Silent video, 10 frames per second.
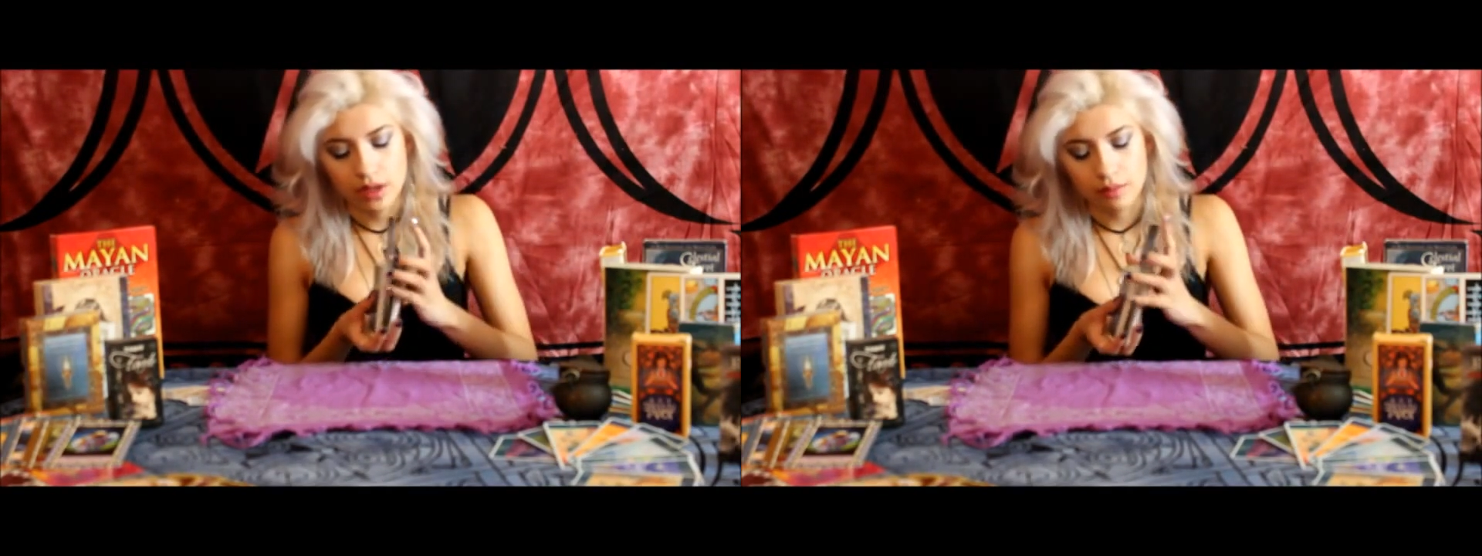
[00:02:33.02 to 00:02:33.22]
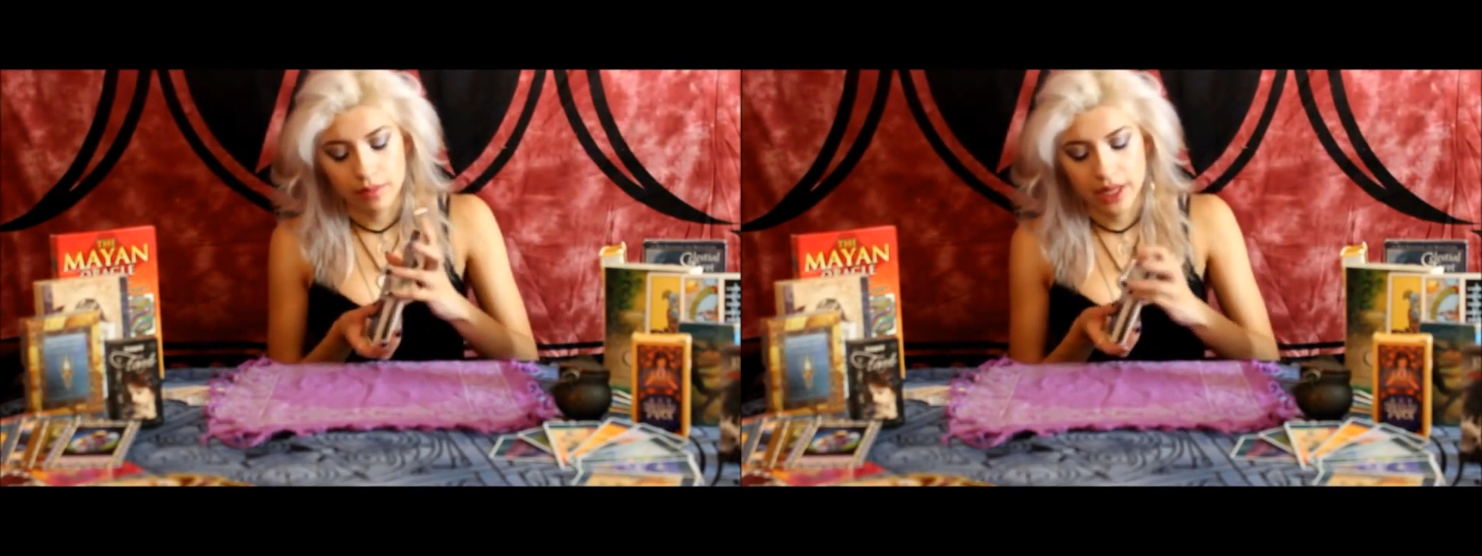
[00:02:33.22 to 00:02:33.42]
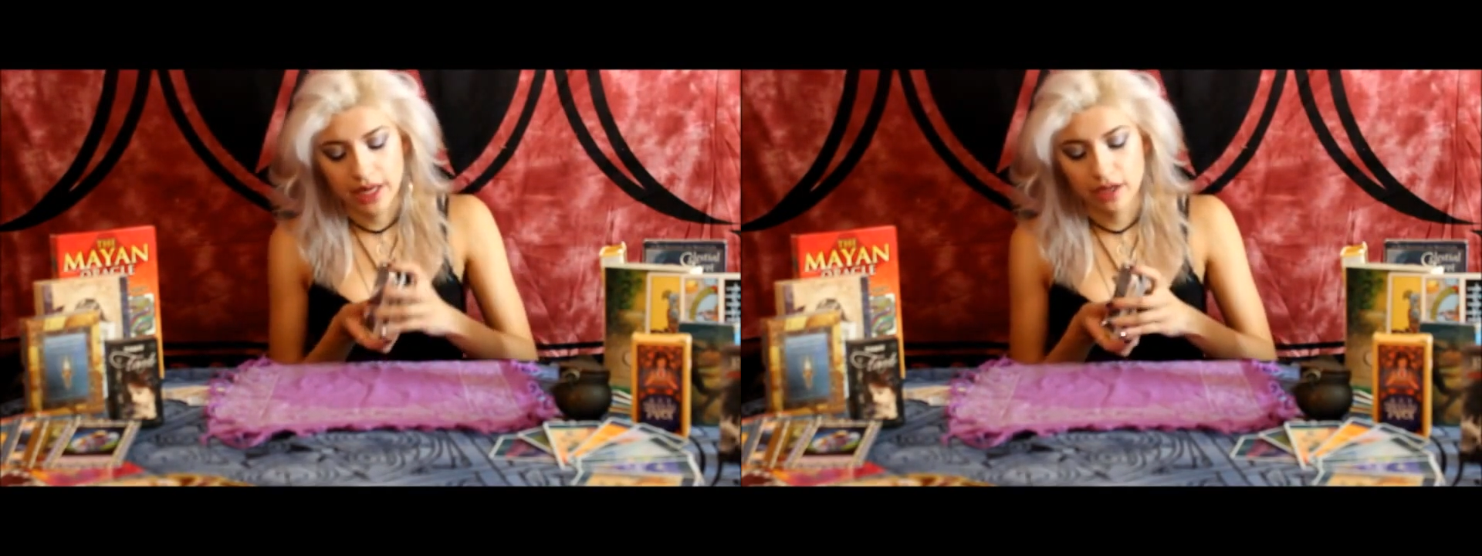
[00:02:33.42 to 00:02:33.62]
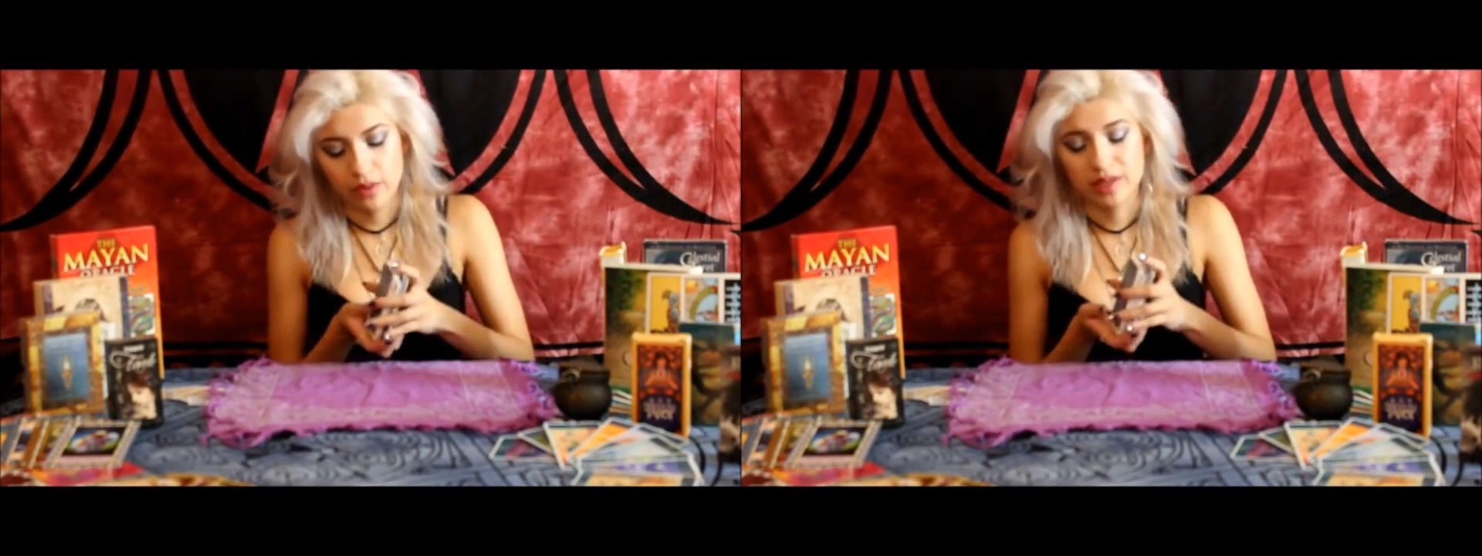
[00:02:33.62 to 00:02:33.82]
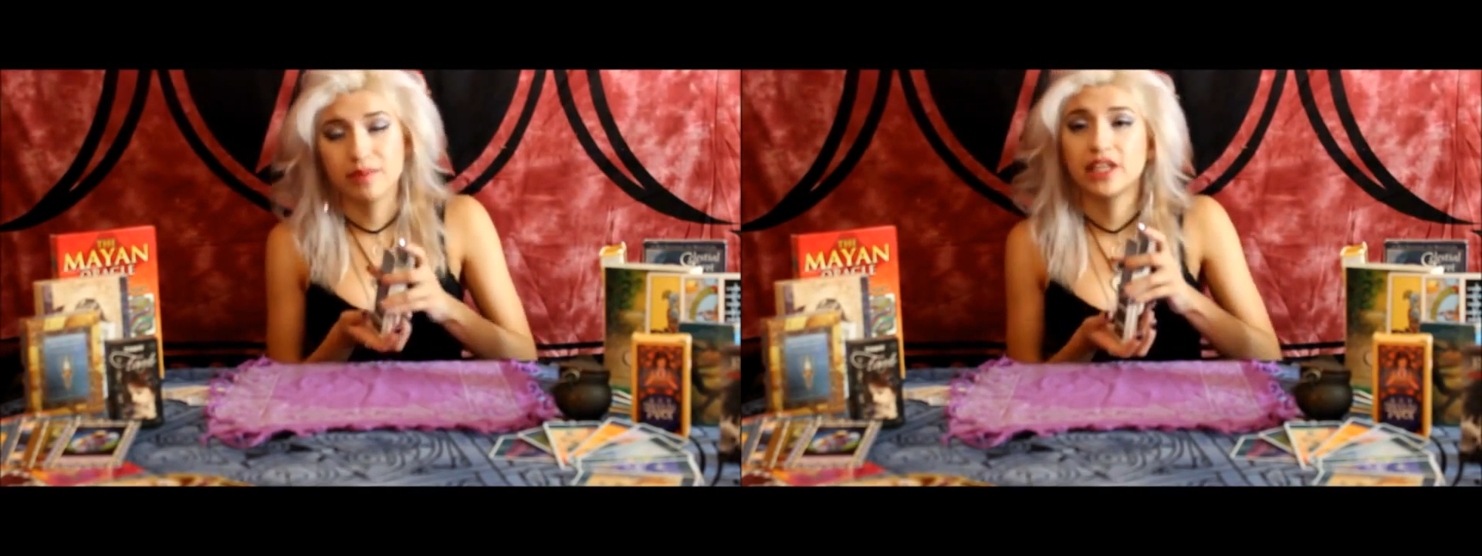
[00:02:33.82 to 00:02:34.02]
But
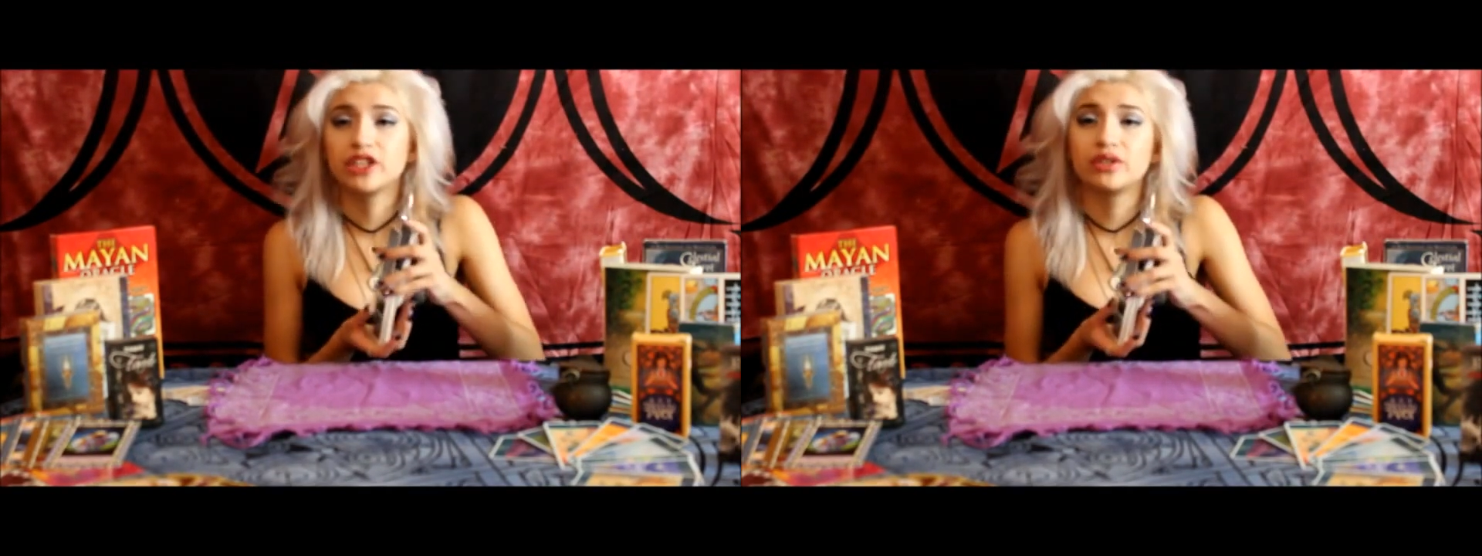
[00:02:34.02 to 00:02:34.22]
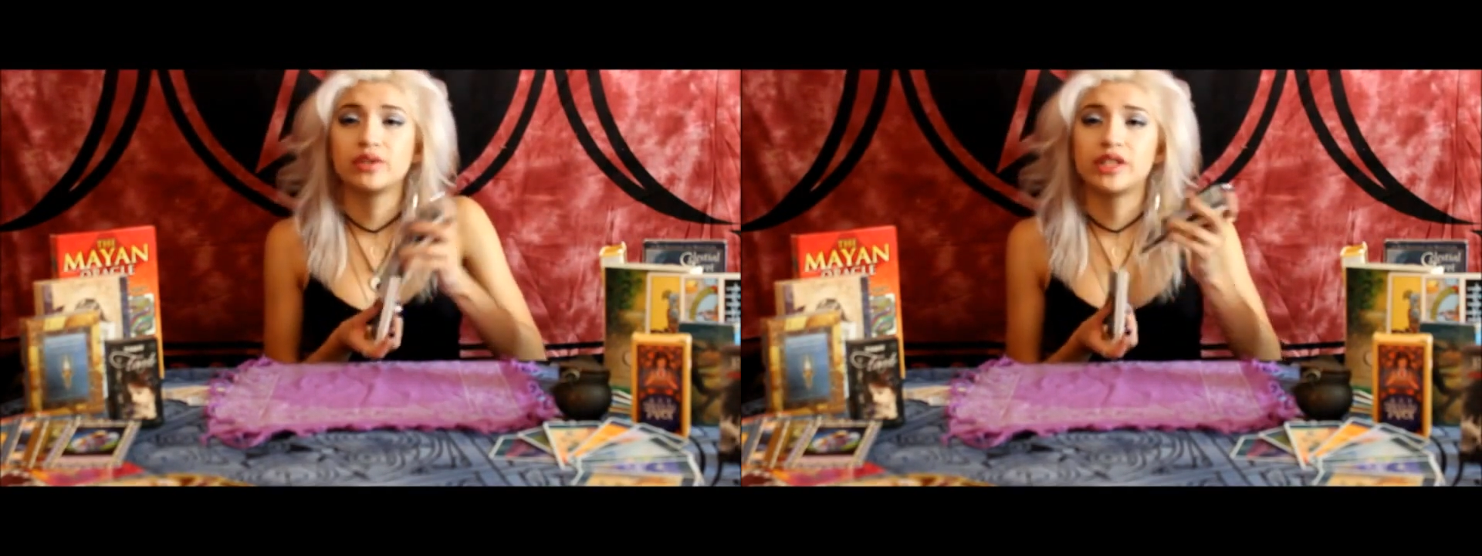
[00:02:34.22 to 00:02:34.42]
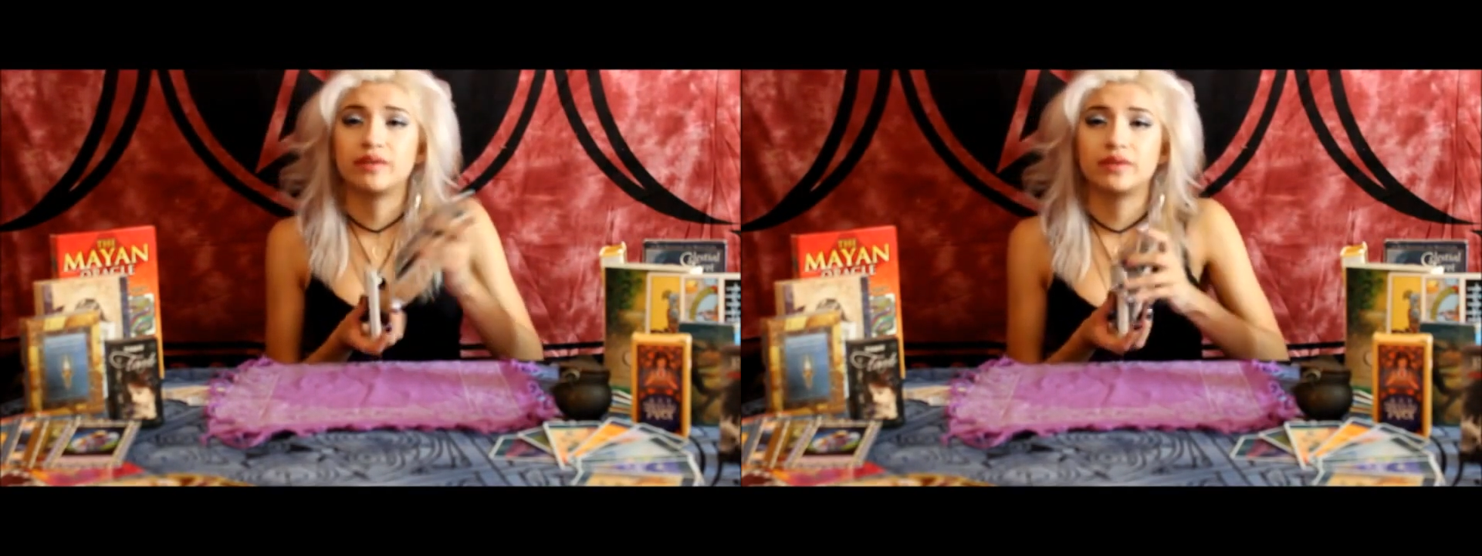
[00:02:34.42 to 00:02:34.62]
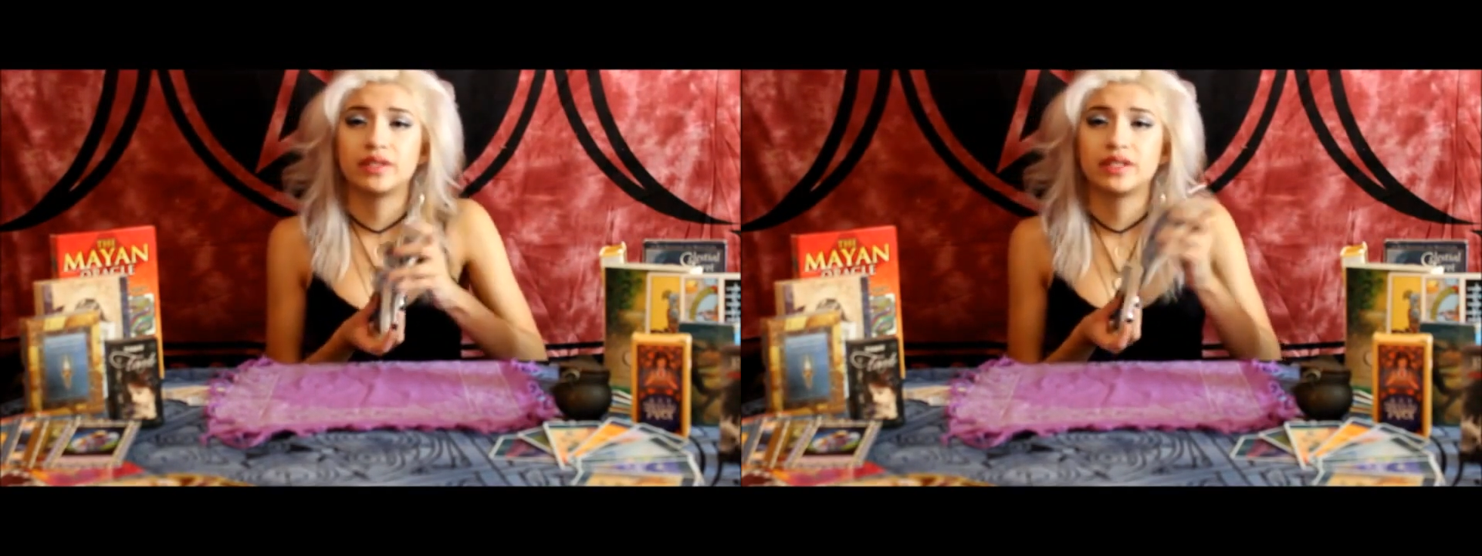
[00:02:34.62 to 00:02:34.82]
anyways, make sure you shuffle